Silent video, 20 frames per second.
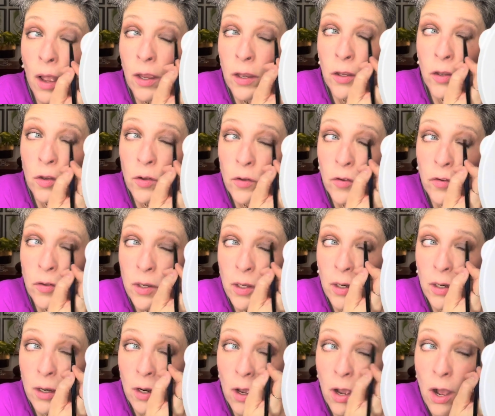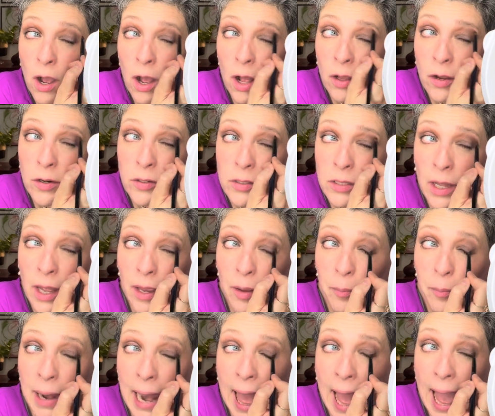using colors like
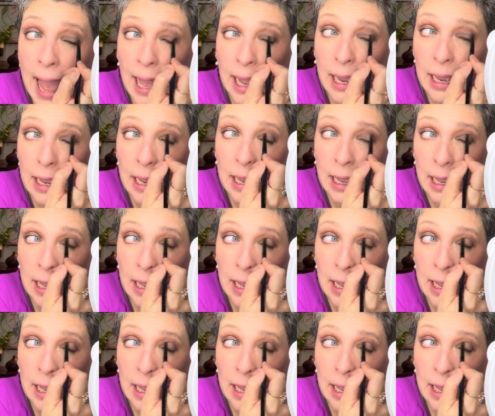black.